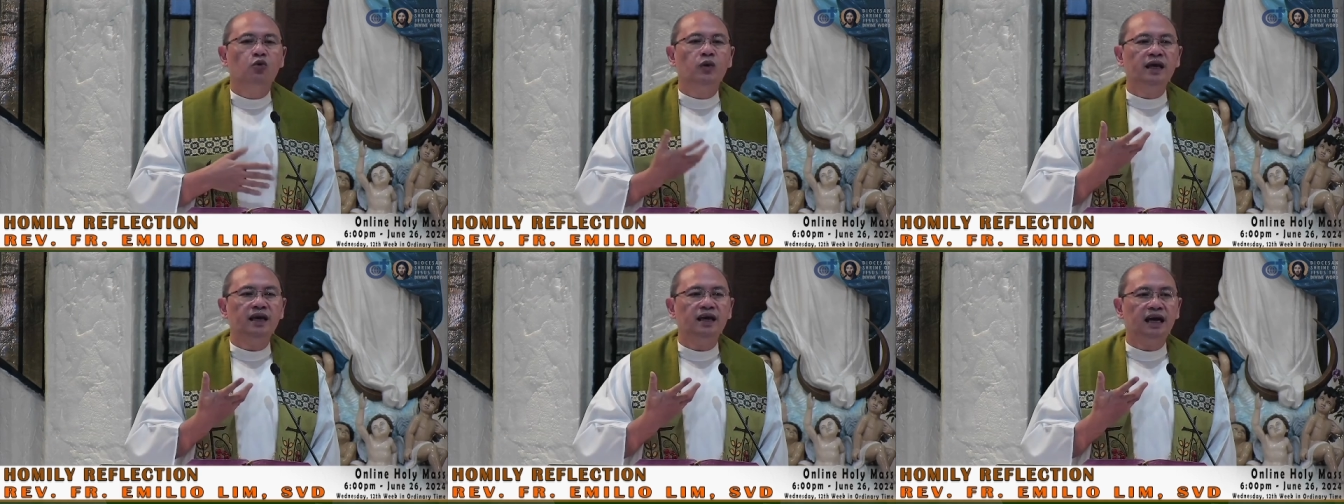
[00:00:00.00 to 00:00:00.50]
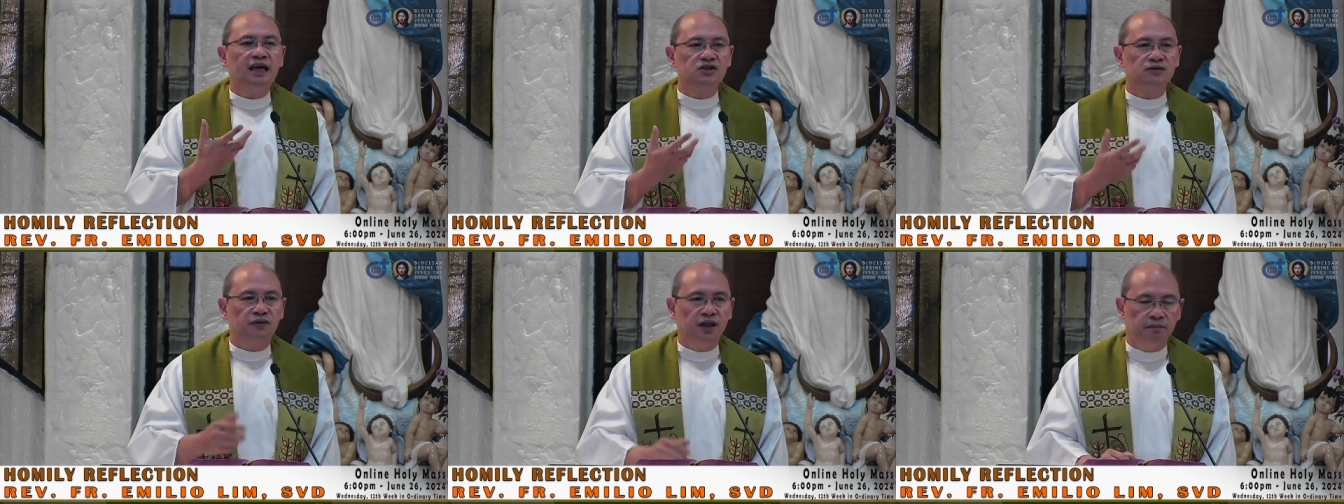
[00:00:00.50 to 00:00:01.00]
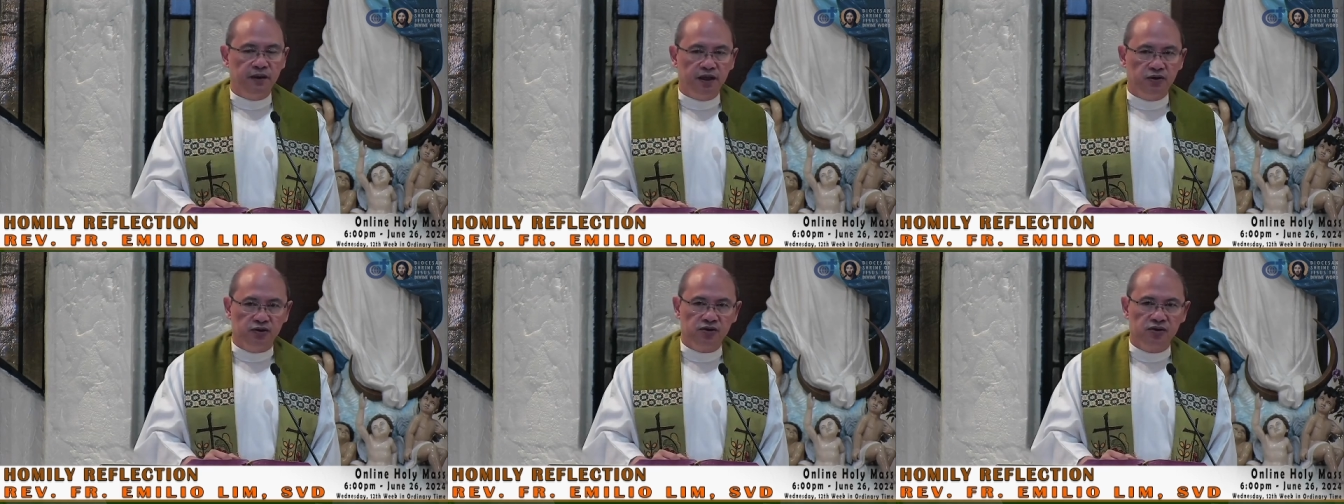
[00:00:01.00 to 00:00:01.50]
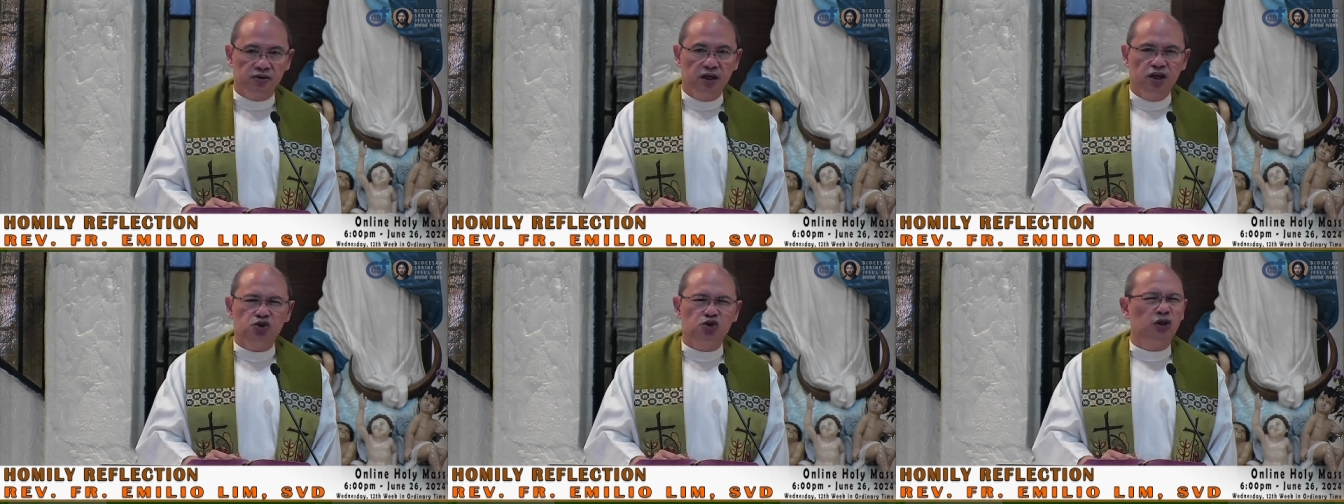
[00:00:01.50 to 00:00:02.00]
We as Filipinos
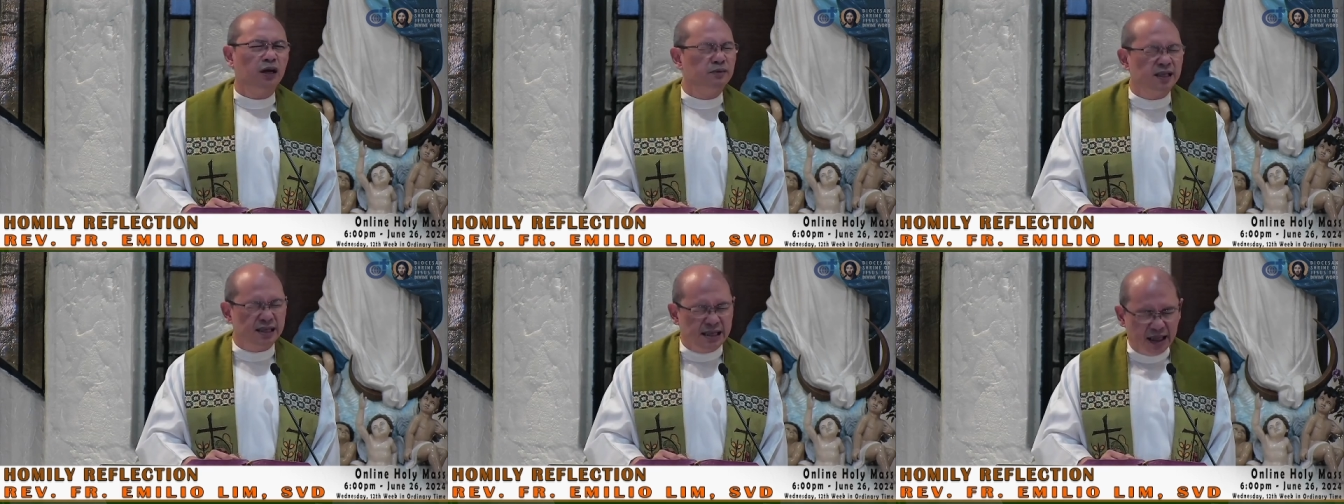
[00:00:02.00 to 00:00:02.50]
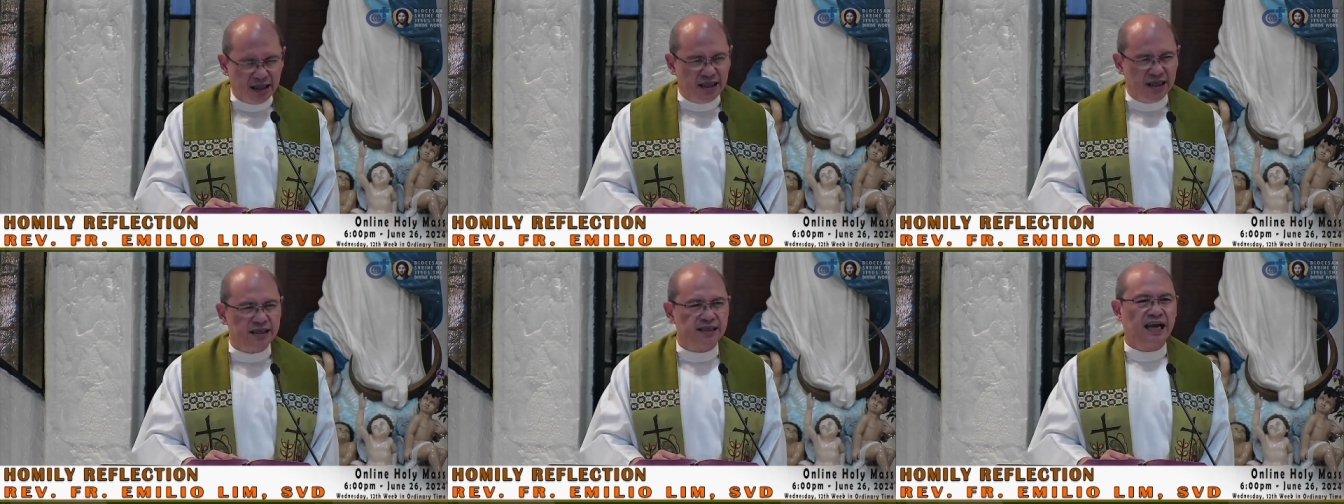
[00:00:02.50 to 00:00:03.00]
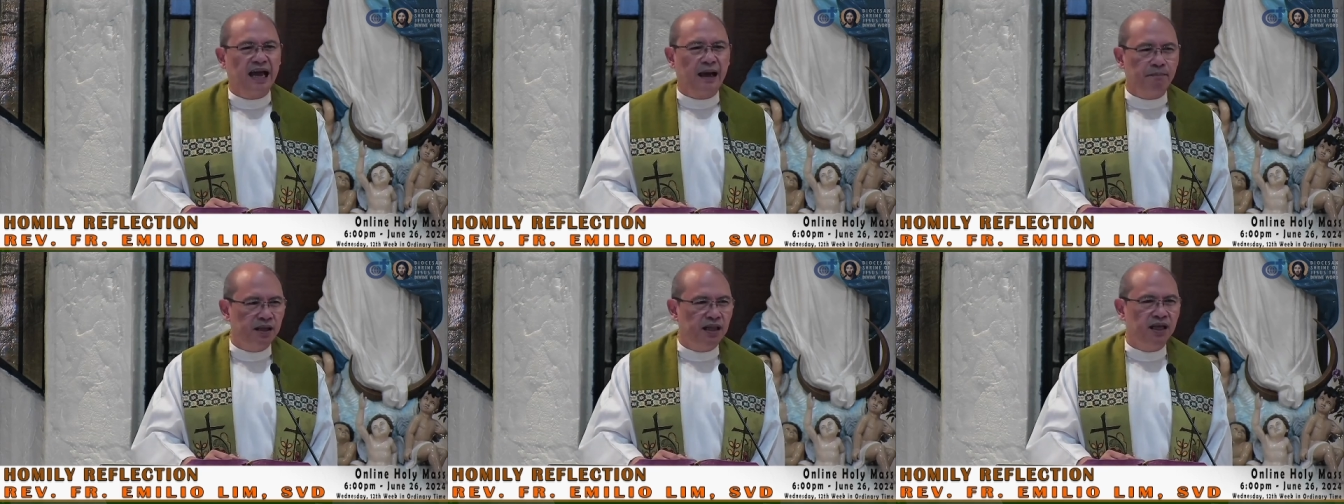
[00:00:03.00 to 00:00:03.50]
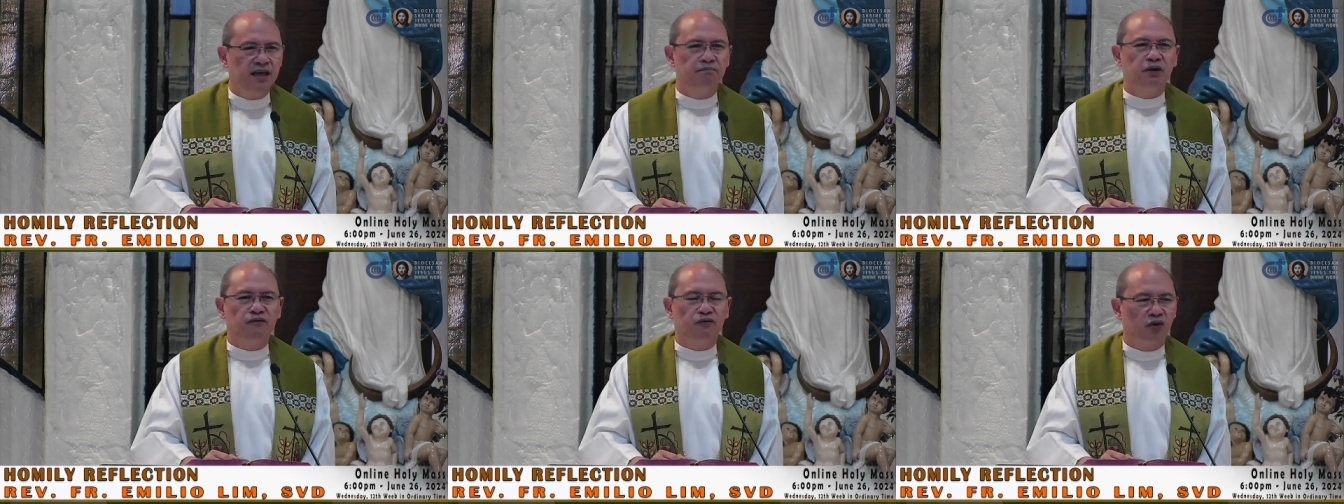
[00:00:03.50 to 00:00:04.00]
should have seen this happening
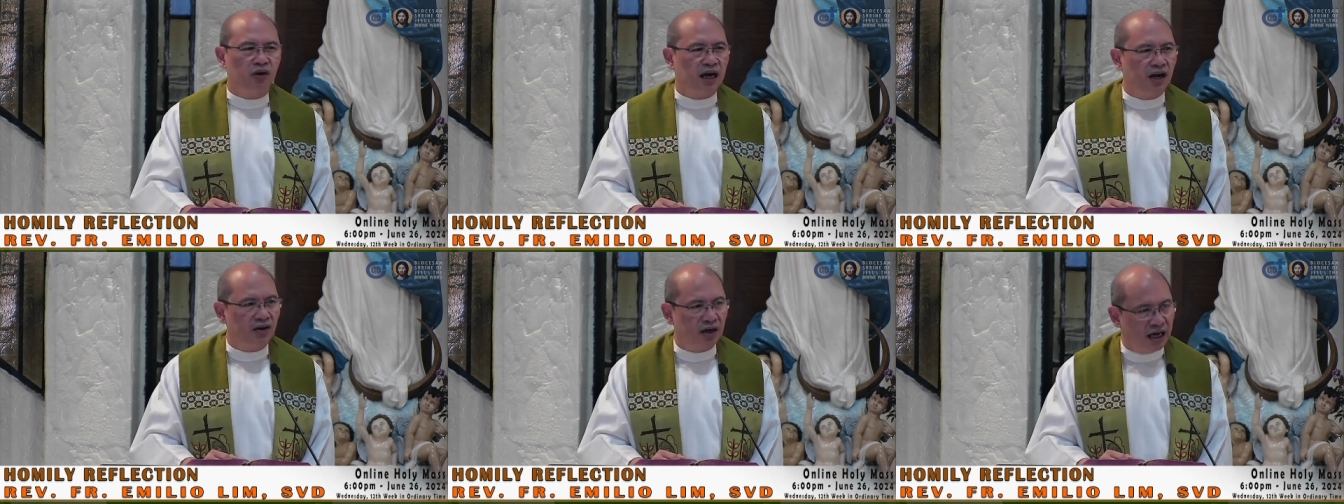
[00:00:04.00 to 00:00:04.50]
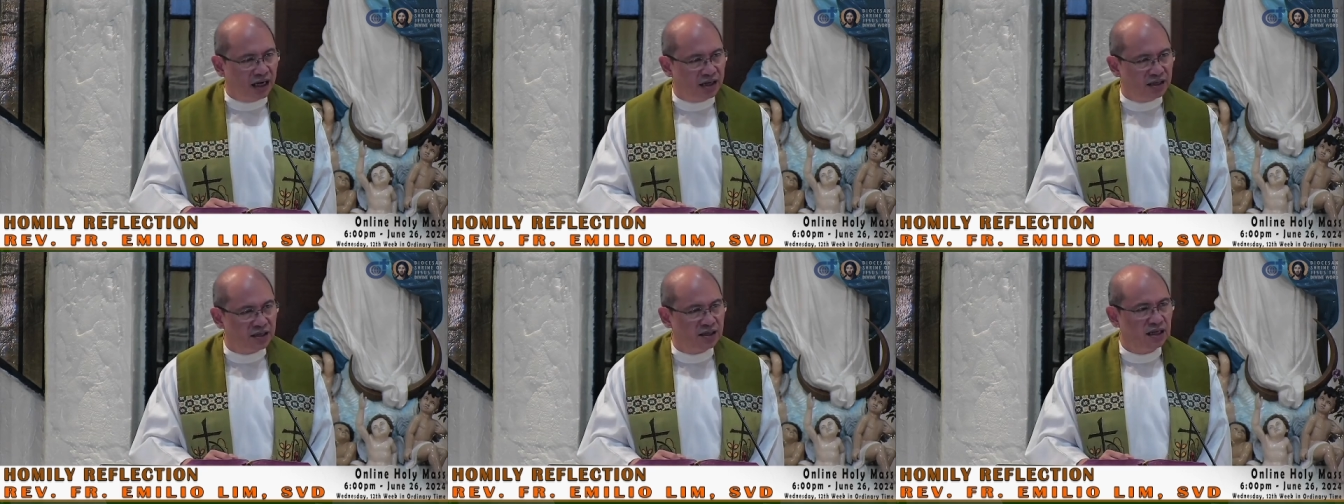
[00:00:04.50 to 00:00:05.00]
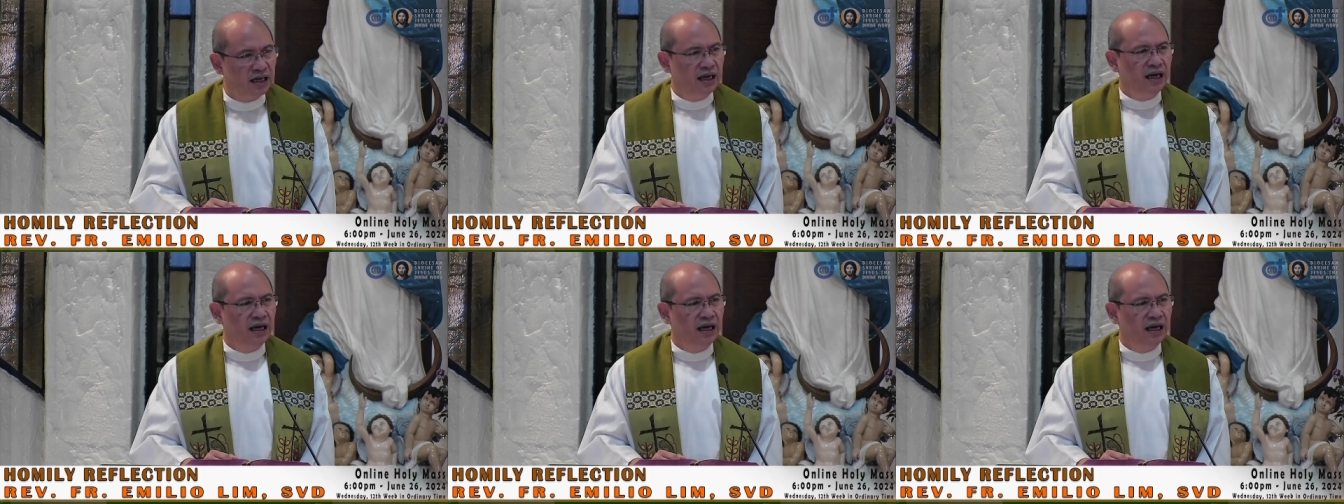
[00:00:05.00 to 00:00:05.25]
before our eyes.